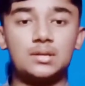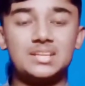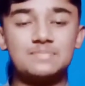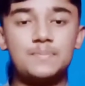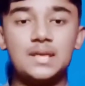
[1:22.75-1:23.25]

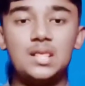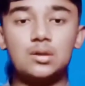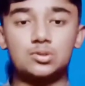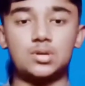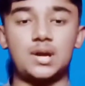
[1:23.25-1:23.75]
It's very
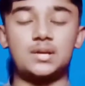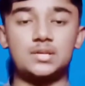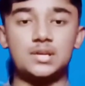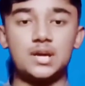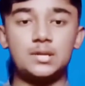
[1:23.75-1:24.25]
electron
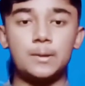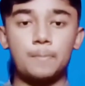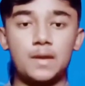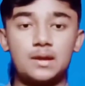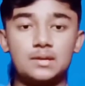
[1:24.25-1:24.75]
hungry, right?
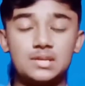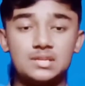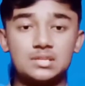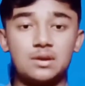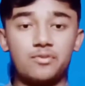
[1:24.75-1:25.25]
And
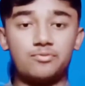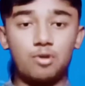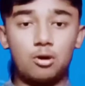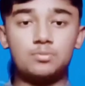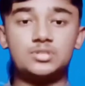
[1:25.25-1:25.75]
it
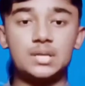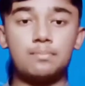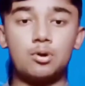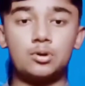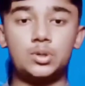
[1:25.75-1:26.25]
forms a
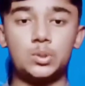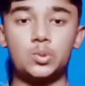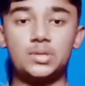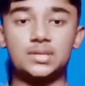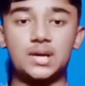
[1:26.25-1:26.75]
bond
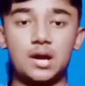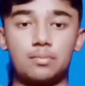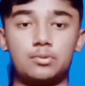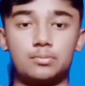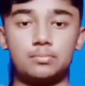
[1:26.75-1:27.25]
with
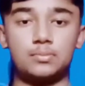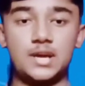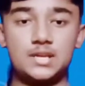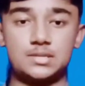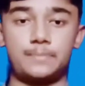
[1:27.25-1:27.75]
carbon,
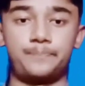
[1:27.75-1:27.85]
right?